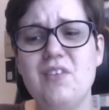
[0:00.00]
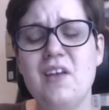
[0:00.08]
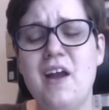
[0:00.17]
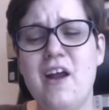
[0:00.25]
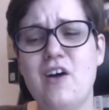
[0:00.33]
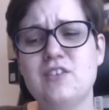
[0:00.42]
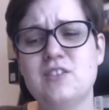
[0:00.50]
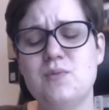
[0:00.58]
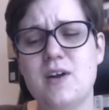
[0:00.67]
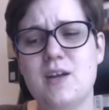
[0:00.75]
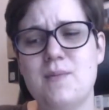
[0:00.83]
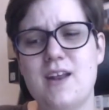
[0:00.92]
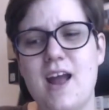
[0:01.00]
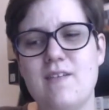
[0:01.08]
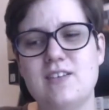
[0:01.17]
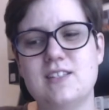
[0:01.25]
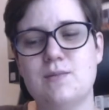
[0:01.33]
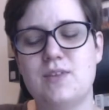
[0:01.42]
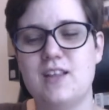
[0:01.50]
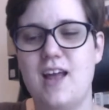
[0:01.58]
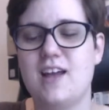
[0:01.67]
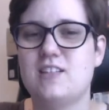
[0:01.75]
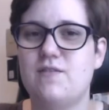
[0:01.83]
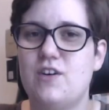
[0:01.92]
I also recommend having something that
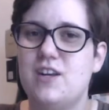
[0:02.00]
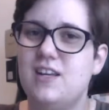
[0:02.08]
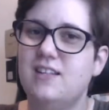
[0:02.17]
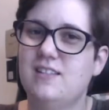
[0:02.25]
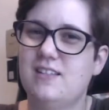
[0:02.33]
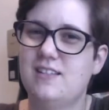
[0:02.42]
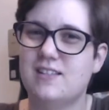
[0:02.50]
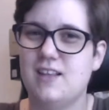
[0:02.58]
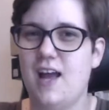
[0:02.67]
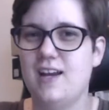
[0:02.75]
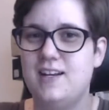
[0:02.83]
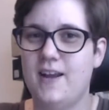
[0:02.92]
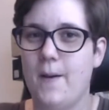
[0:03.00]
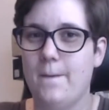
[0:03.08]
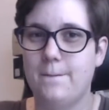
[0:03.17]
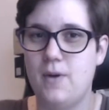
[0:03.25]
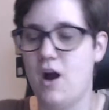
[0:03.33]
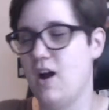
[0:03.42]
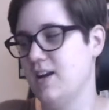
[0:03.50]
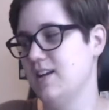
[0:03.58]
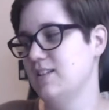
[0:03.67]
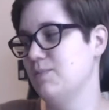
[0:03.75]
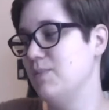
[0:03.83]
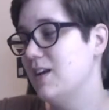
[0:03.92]
has a very easy slide down
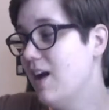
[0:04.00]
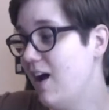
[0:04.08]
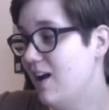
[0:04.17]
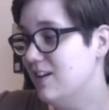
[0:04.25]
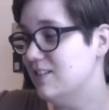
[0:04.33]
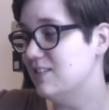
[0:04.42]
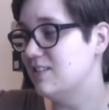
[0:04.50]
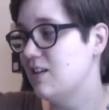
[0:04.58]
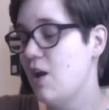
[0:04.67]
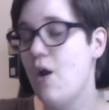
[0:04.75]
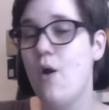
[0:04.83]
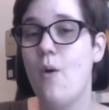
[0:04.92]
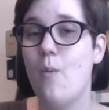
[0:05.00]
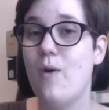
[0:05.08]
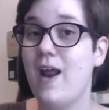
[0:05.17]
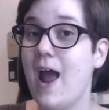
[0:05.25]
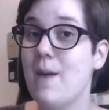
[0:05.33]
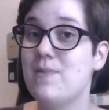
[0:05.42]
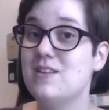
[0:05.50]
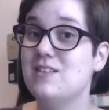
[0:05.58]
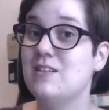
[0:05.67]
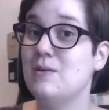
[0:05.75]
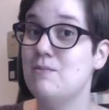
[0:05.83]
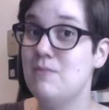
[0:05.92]
pocket, because what happened
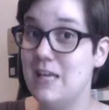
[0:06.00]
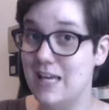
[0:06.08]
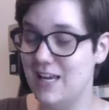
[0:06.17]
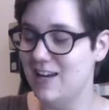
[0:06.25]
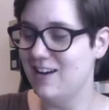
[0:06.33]
to me